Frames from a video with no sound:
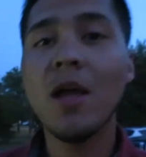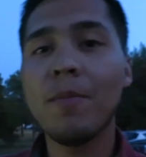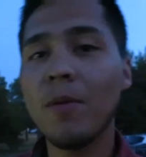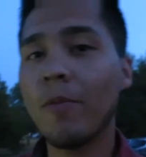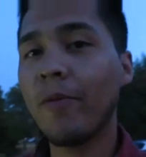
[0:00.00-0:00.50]

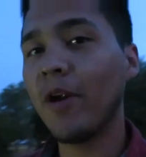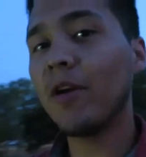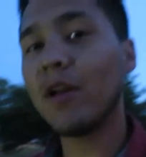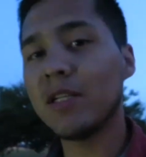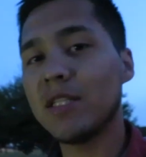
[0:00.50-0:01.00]
Be
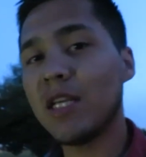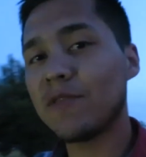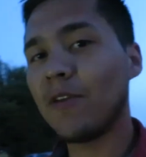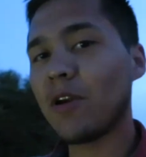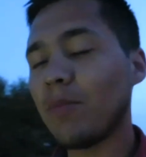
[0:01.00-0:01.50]
prepared, because the next
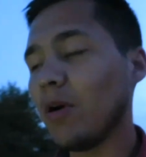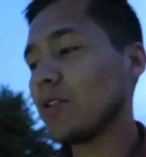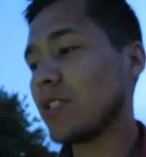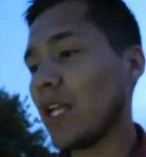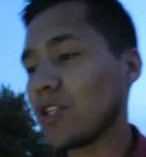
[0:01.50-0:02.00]
video I'll
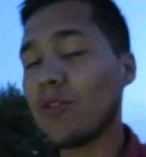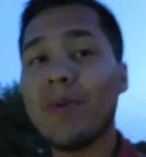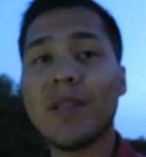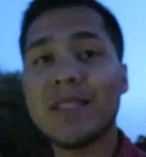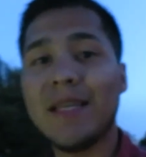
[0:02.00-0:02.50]
post is actually
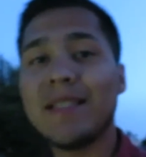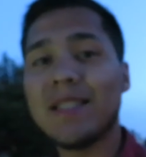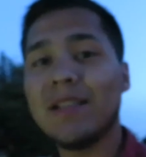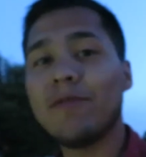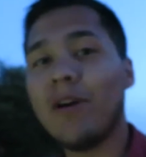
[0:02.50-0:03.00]
going to be the
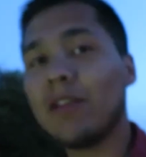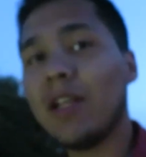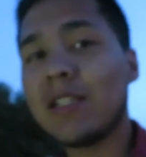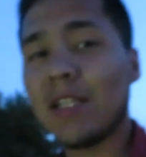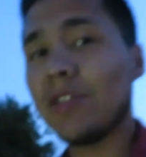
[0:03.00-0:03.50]
tinted fog
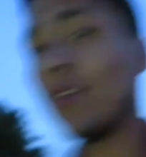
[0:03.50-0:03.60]
lights, as